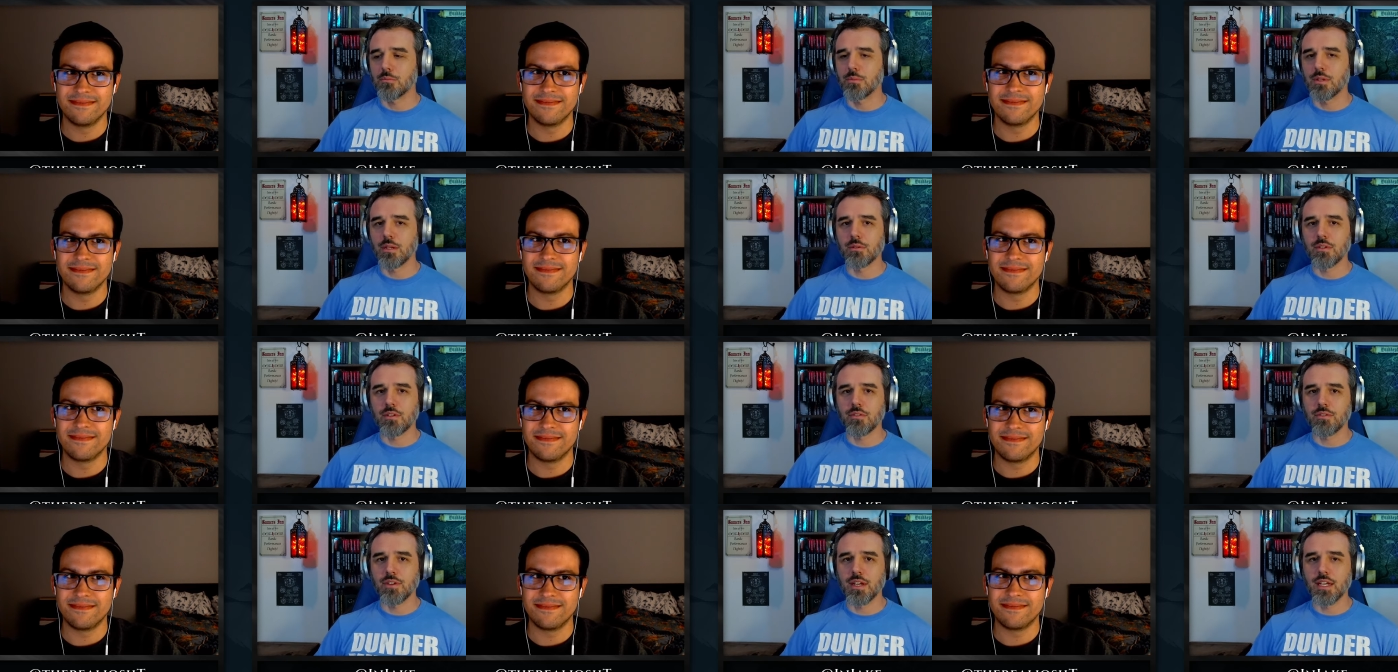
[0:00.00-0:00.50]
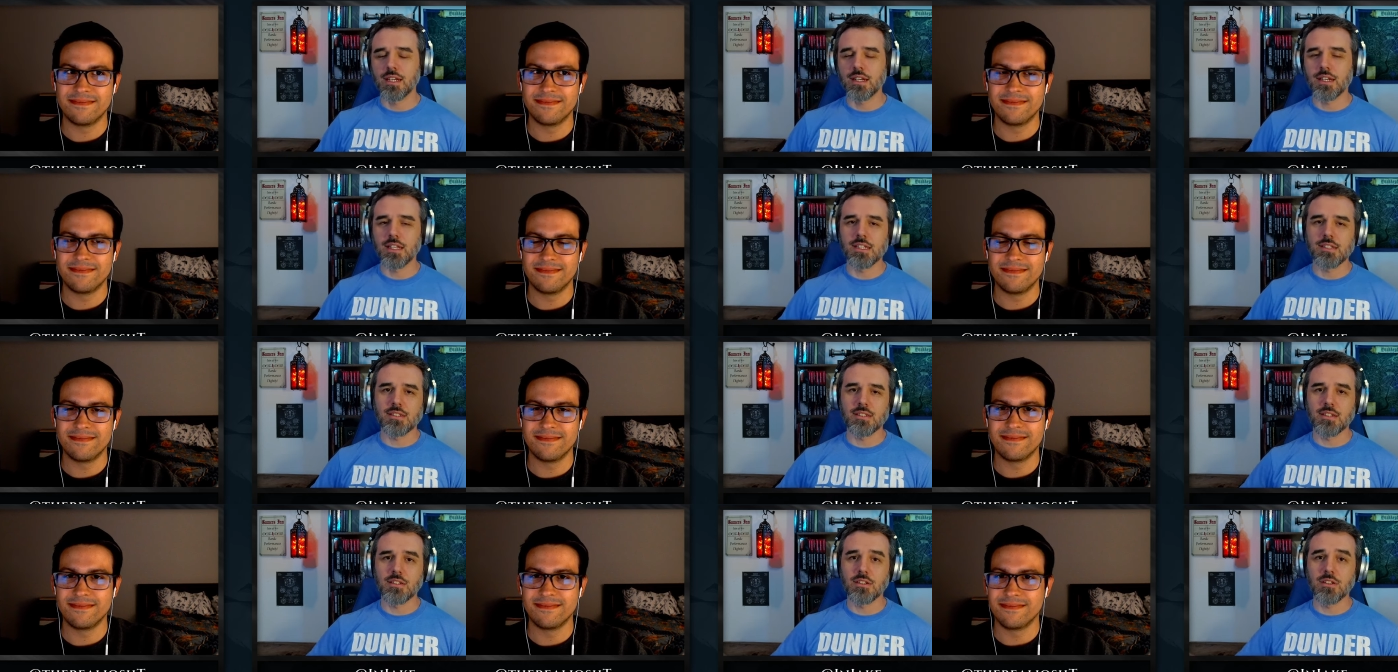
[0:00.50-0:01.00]
Speaker 1: You'll be able to find
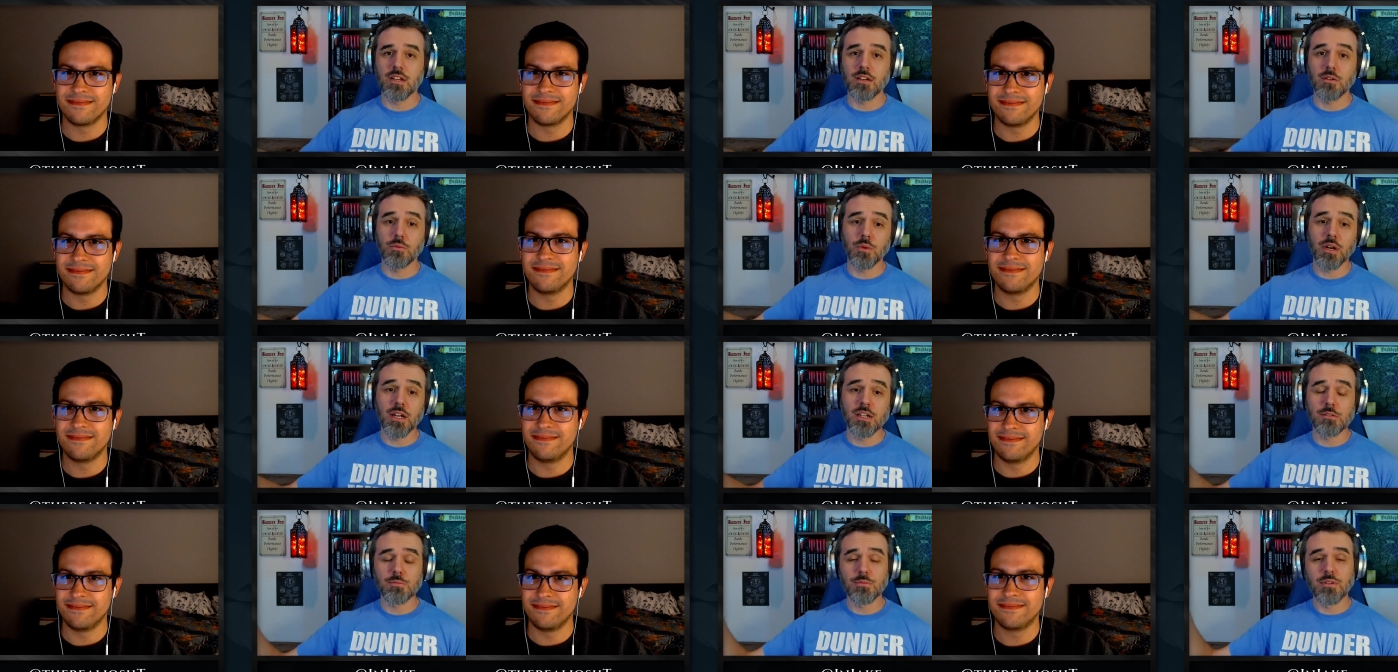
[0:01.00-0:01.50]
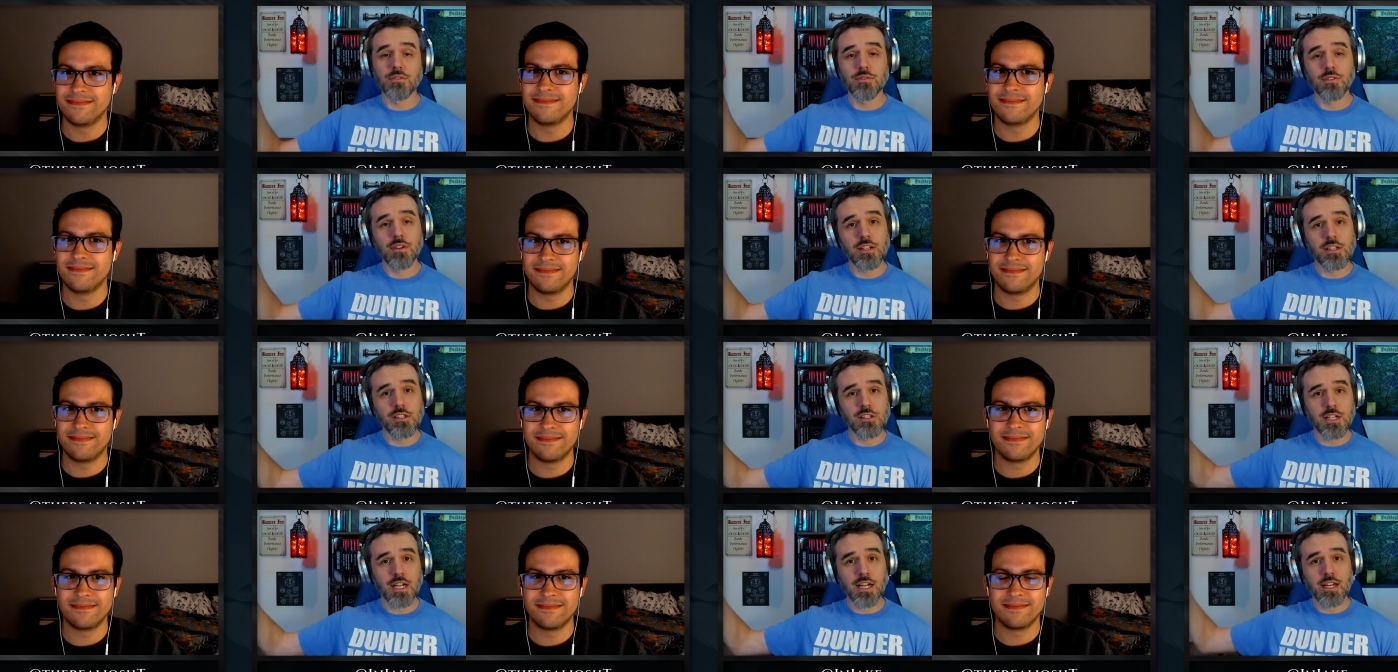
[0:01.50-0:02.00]
it easy, and you can watch my
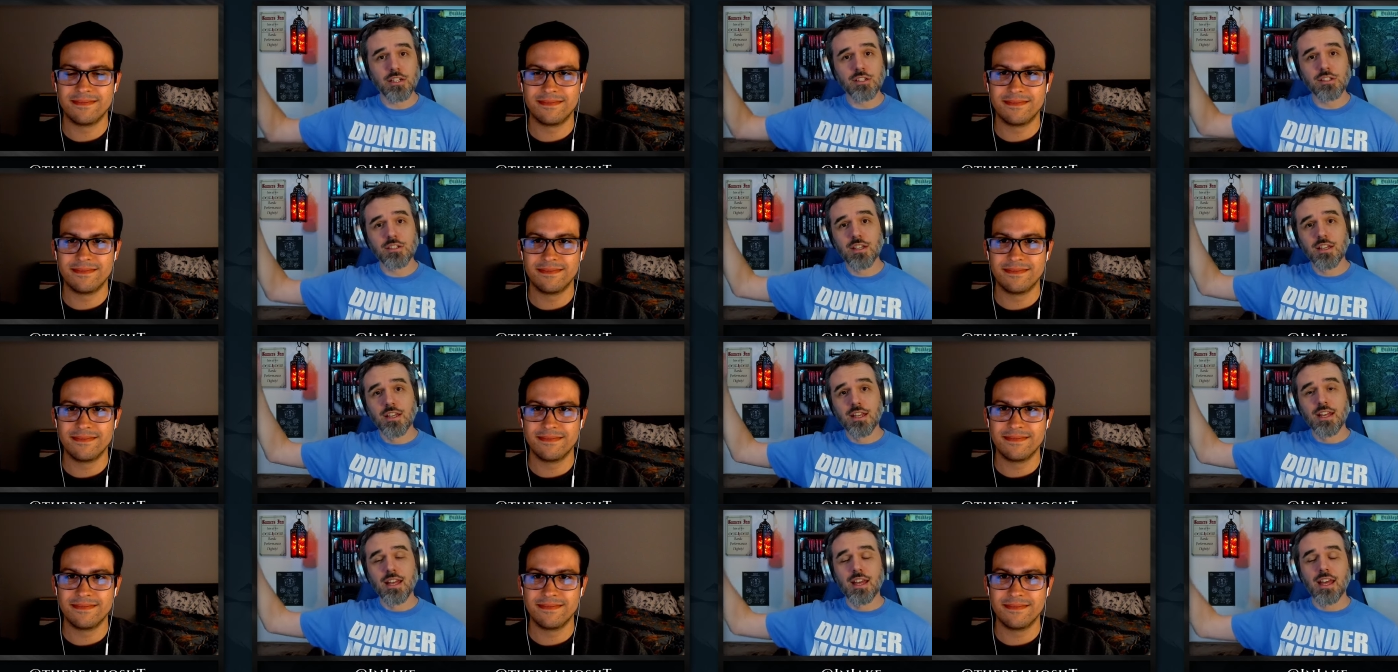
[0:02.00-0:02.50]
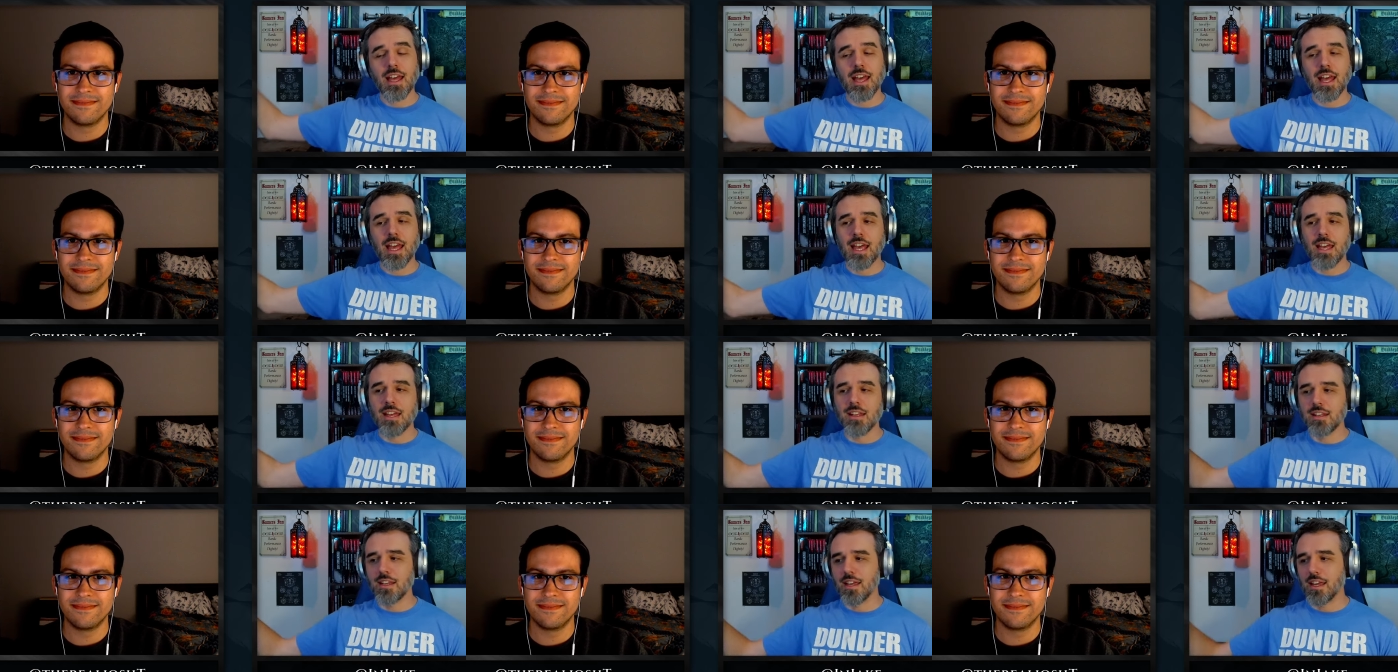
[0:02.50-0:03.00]
friend Josh
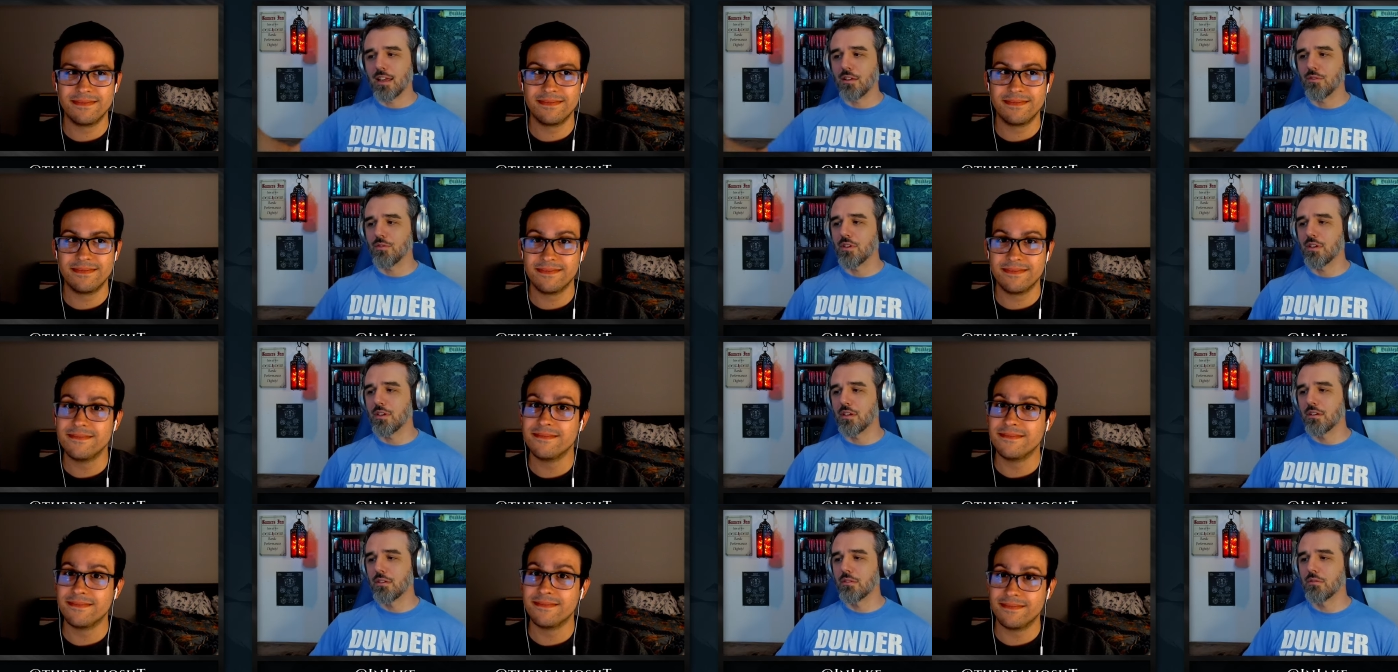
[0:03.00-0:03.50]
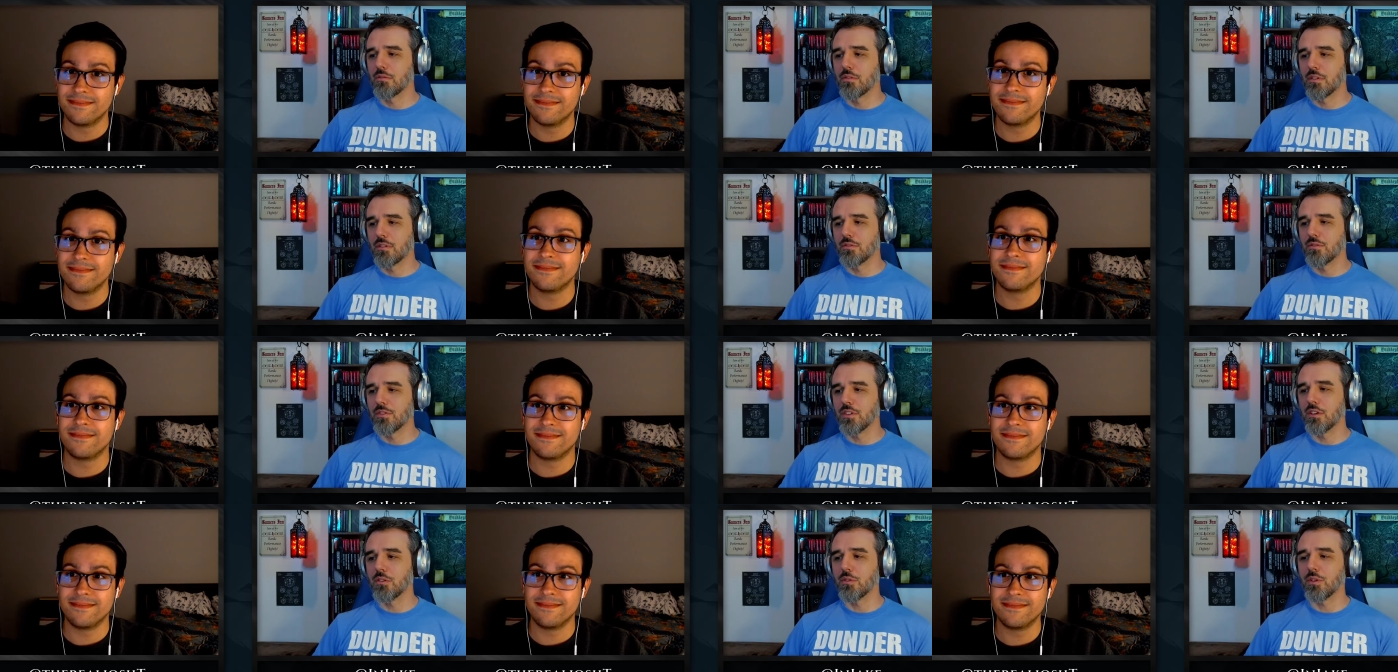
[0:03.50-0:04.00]
and Evan
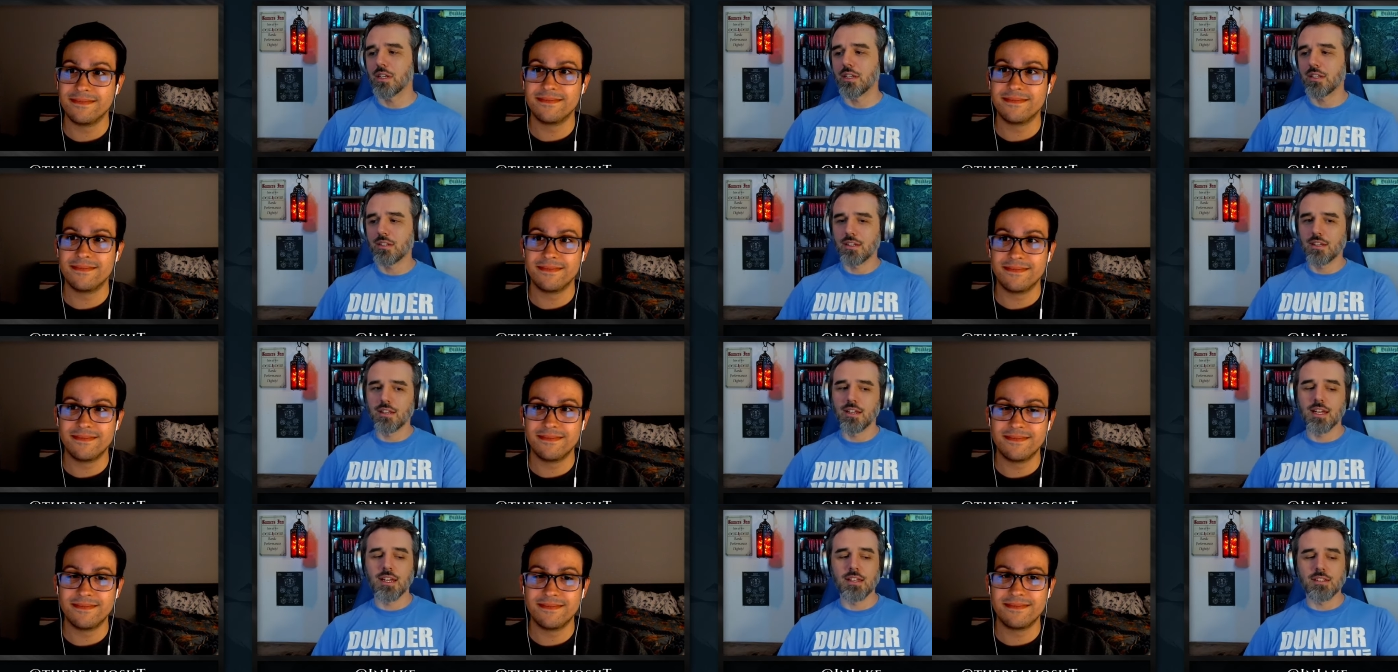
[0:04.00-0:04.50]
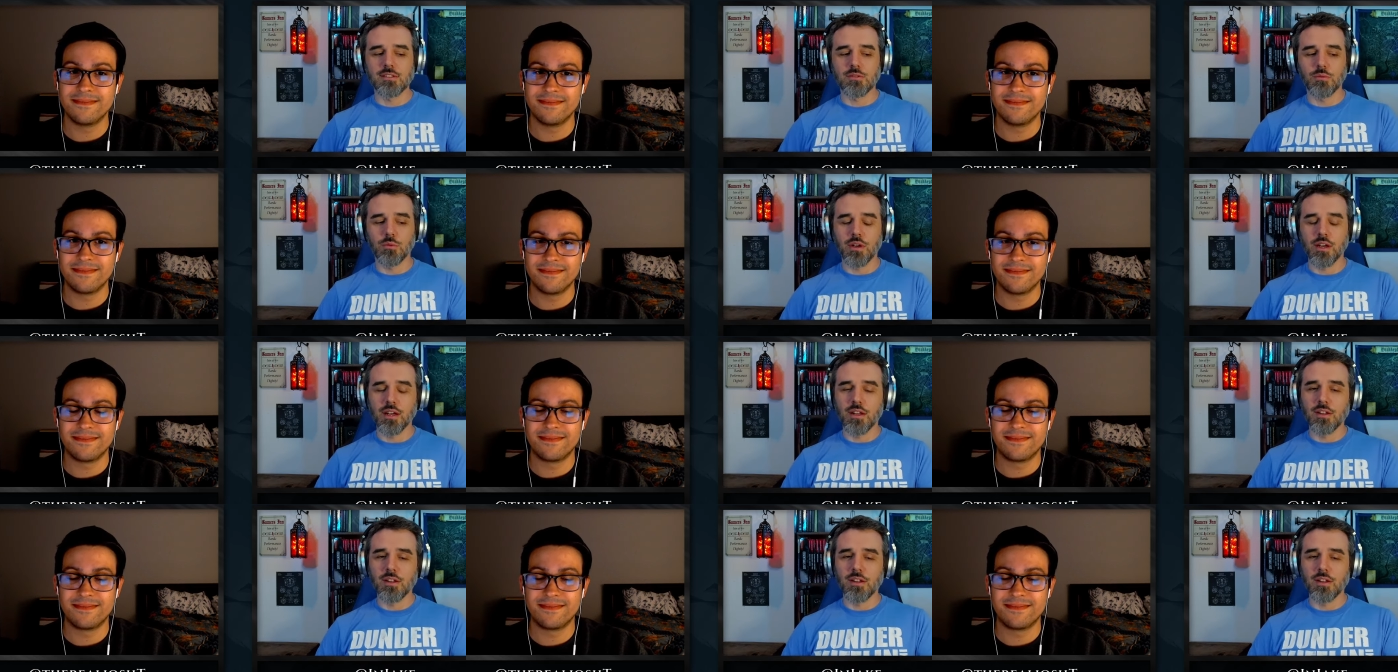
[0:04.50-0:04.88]
review it as